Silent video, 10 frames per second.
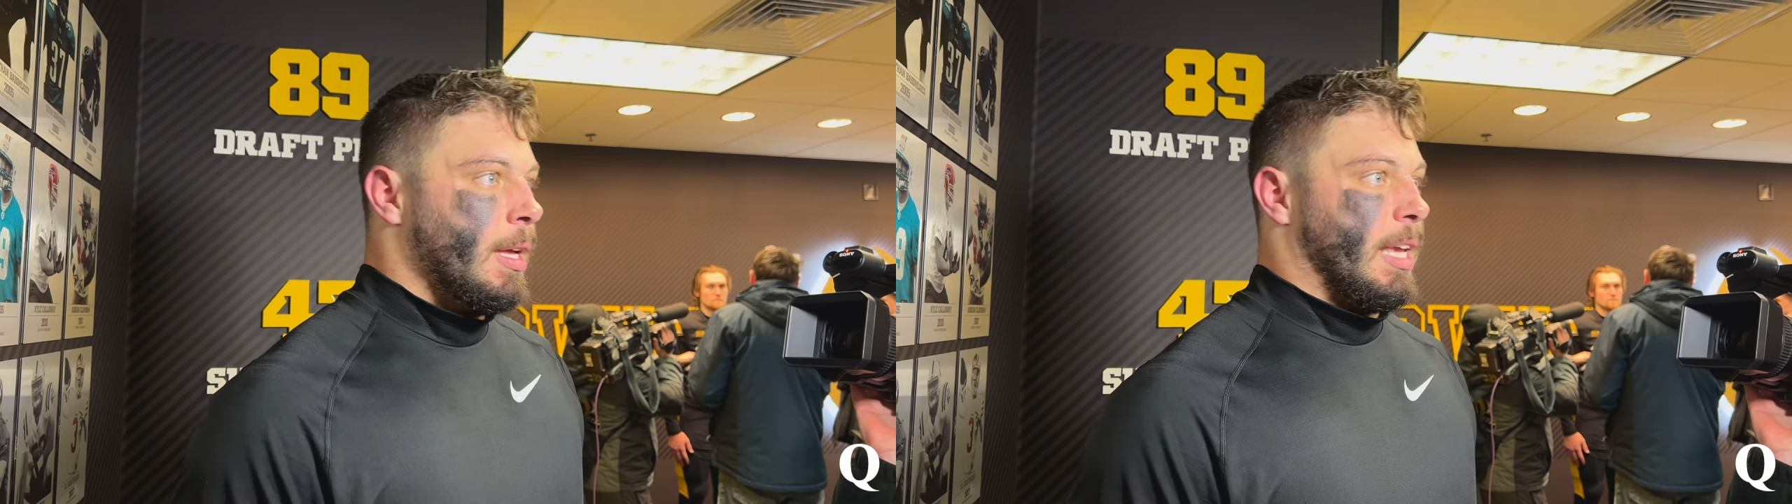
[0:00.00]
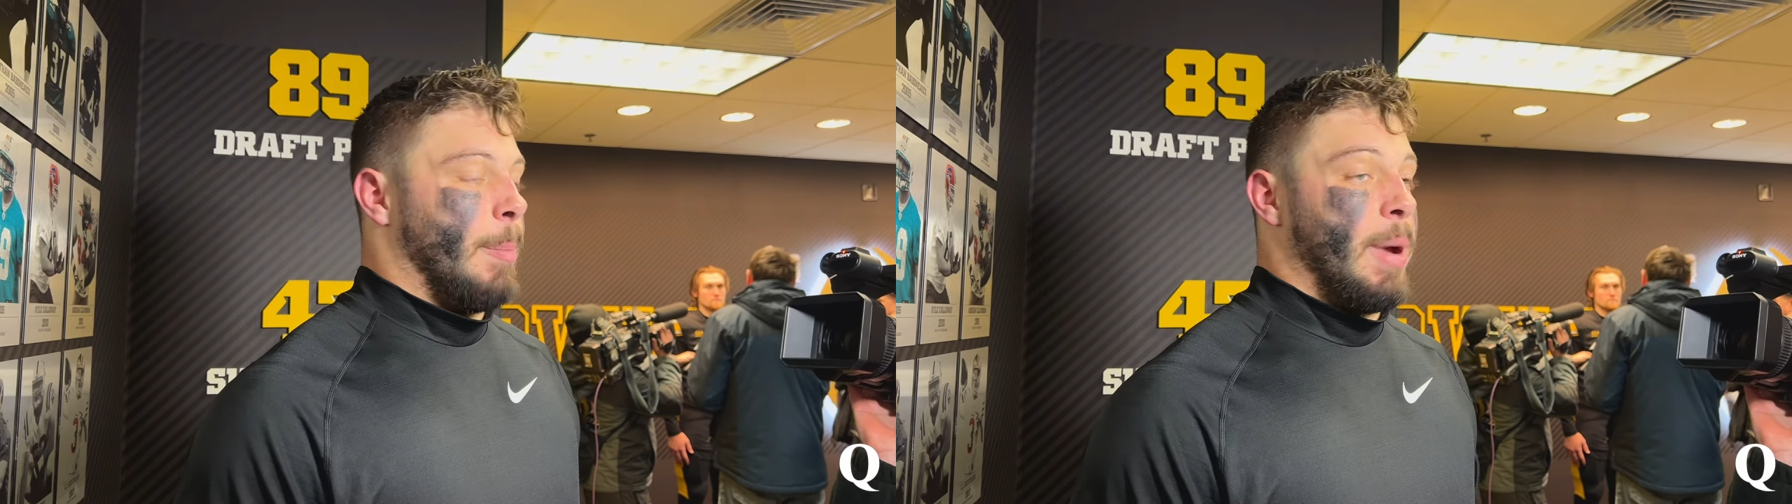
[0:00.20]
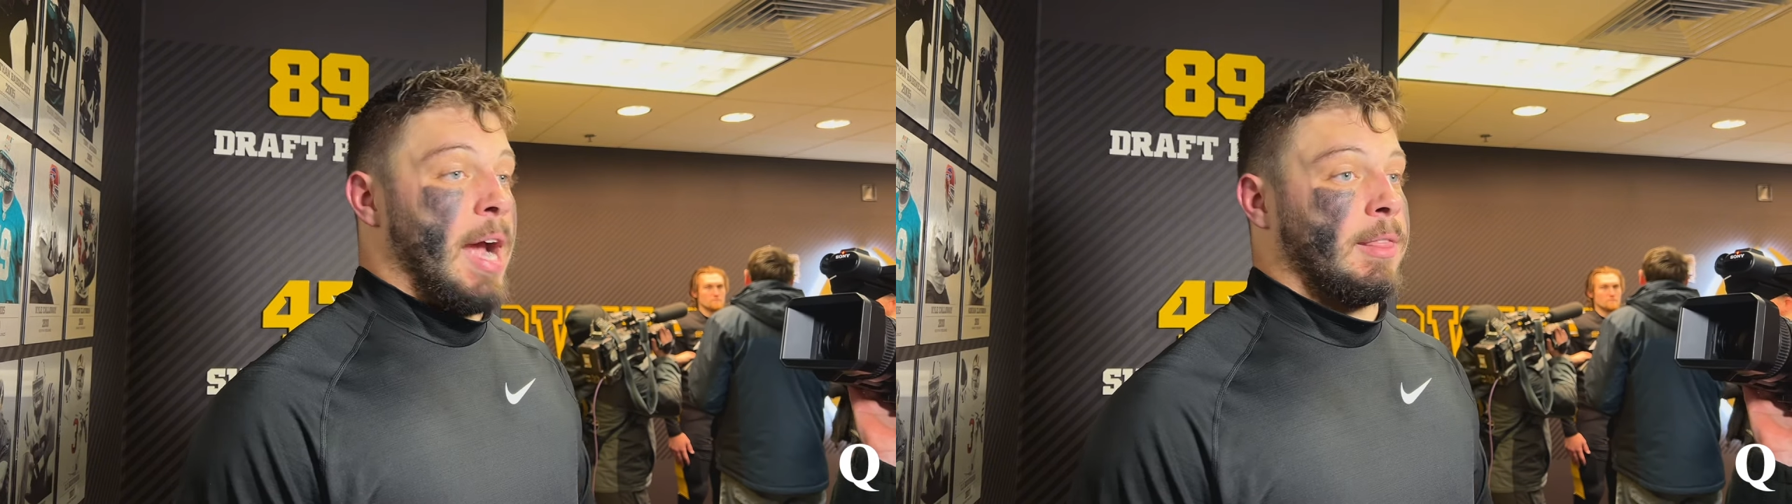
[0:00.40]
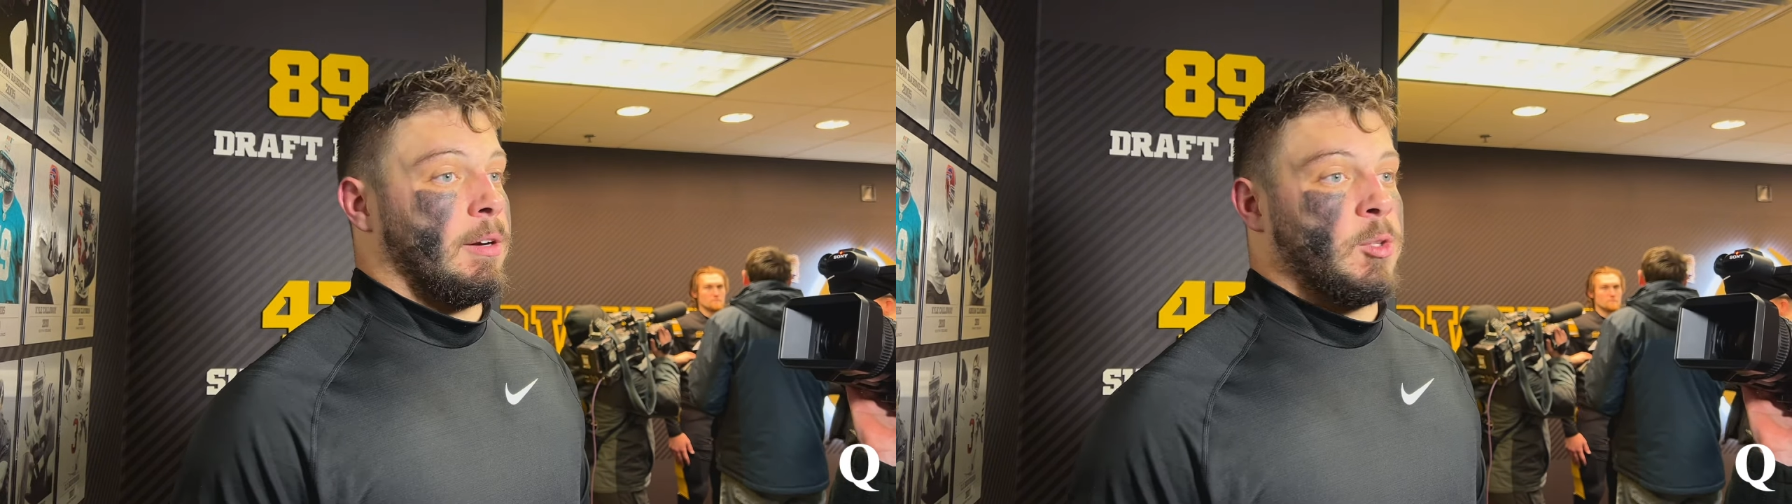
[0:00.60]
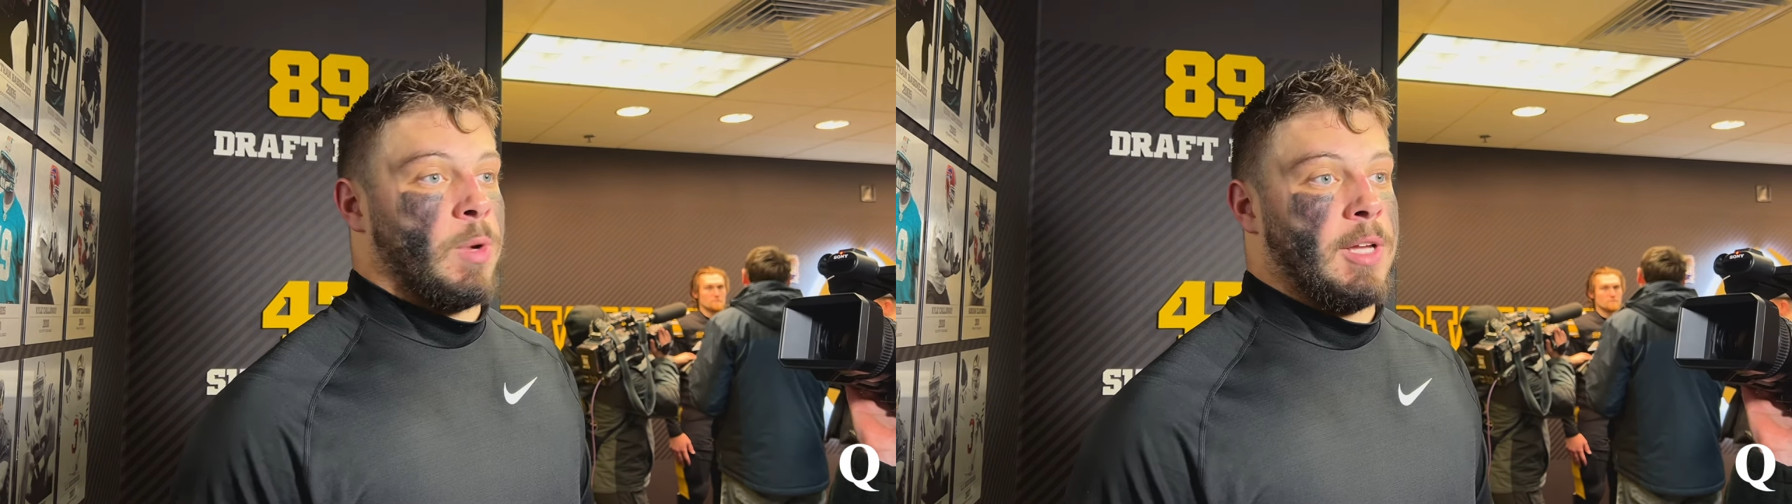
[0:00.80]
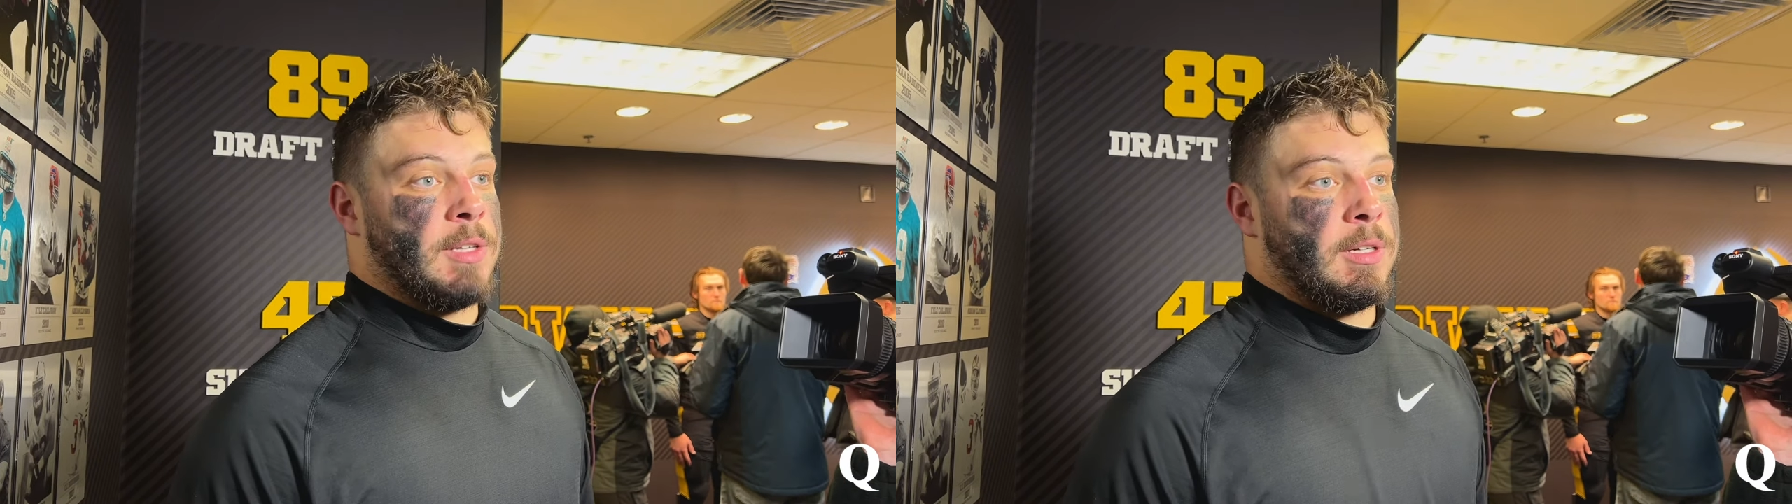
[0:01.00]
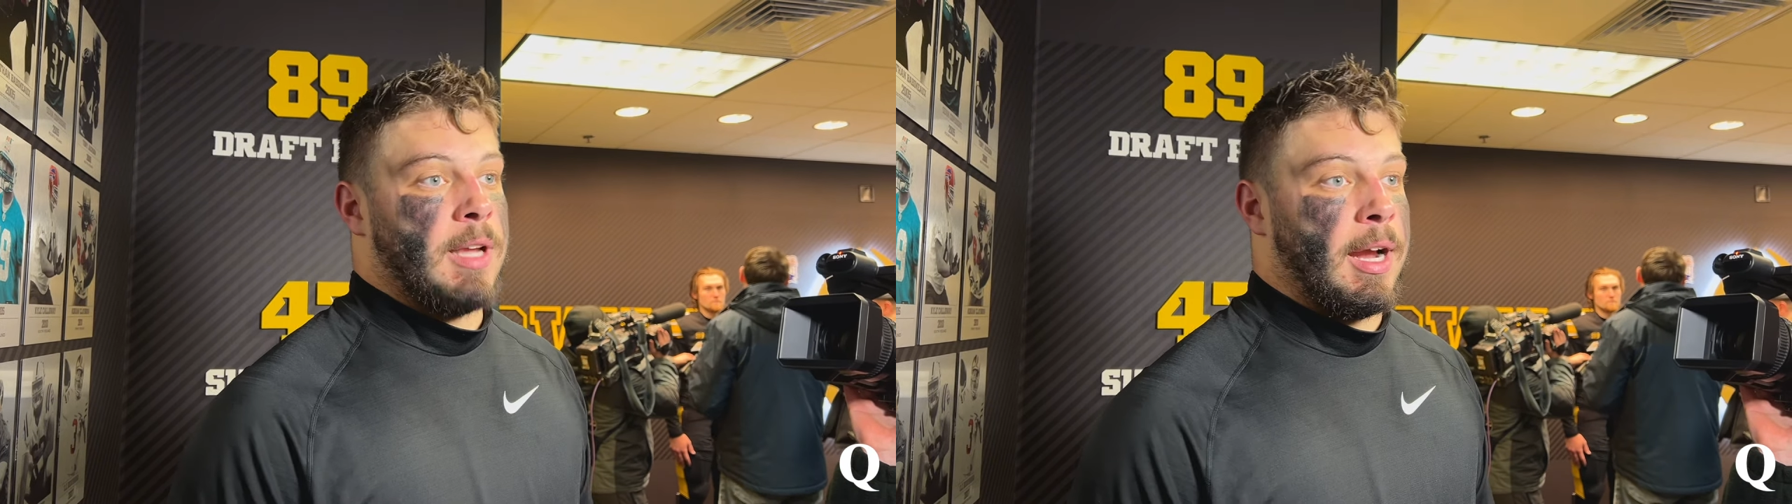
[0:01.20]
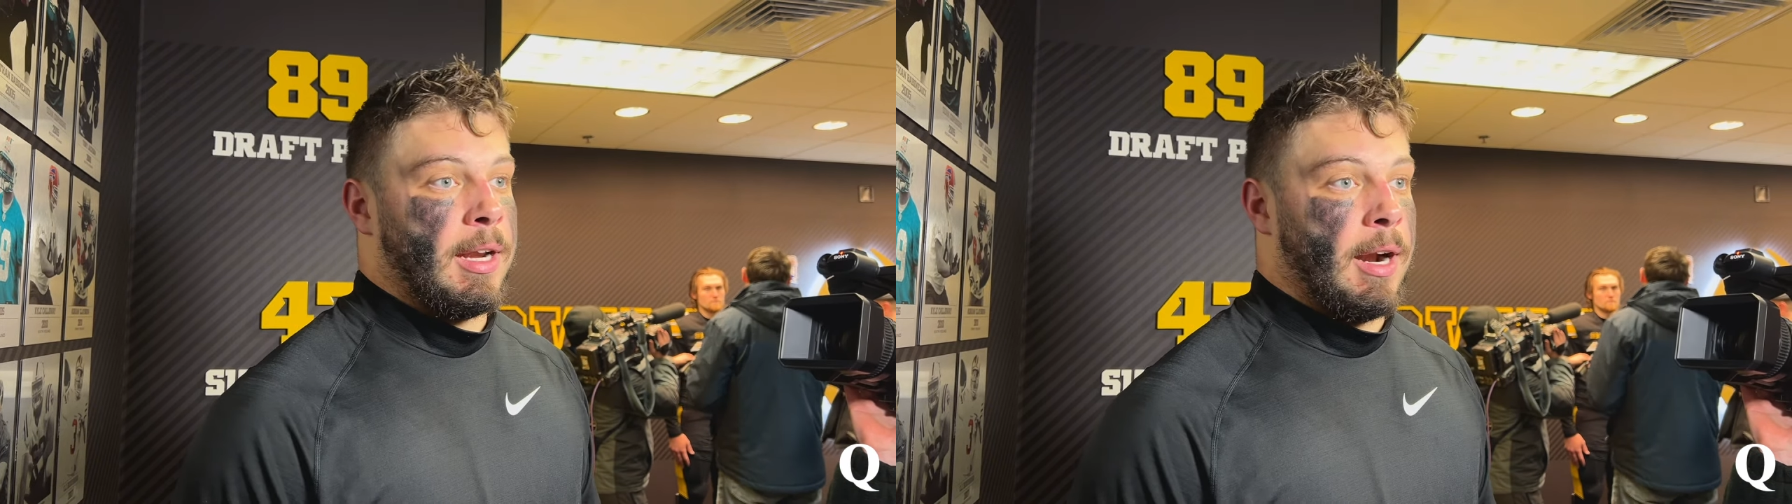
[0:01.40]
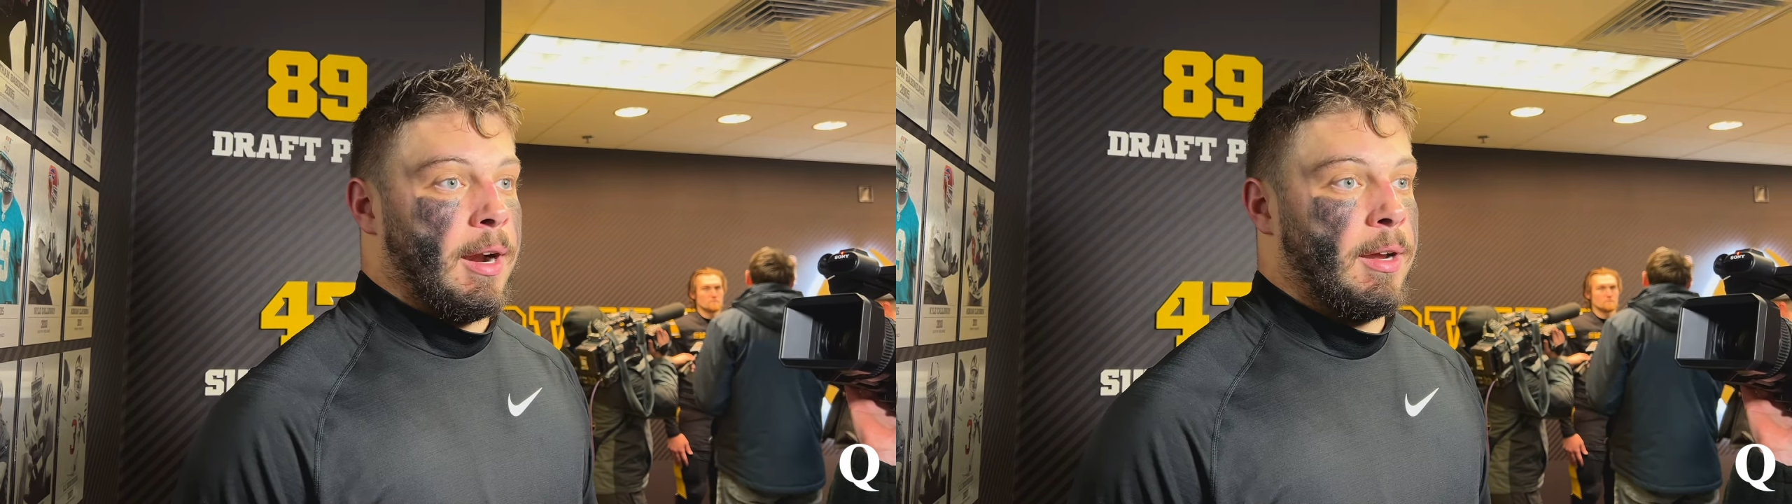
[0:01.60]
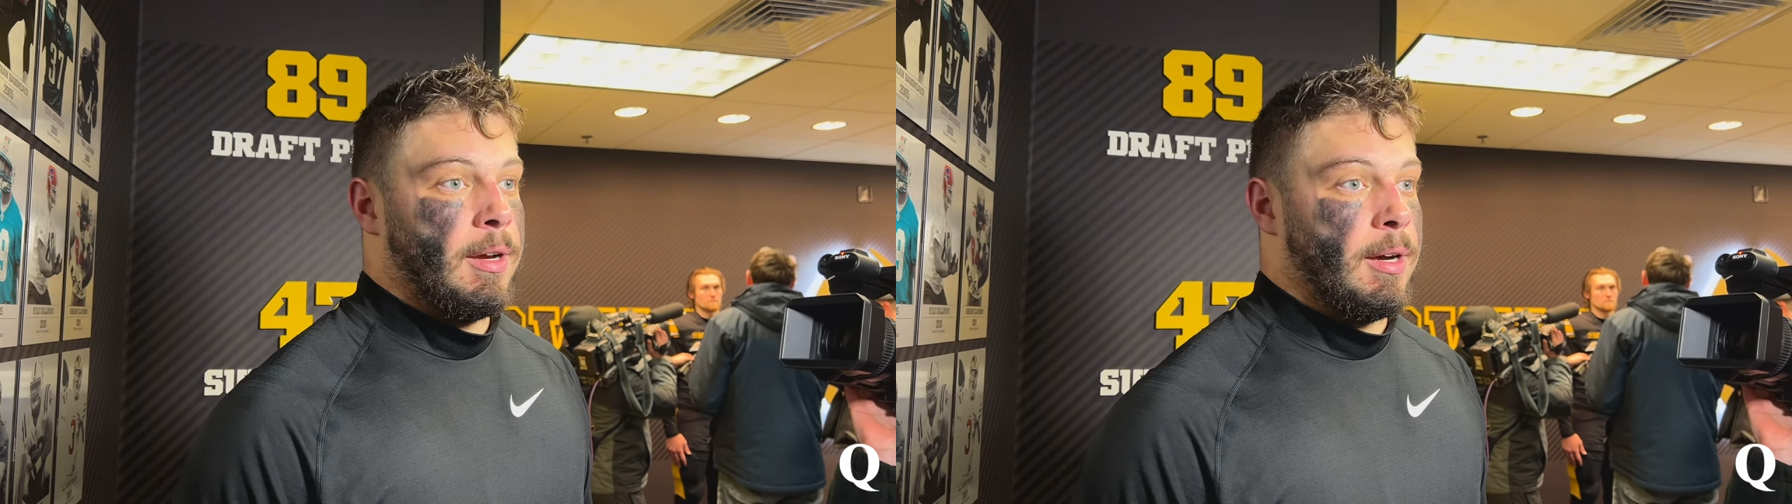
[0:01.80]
get back there, as well as our secondary.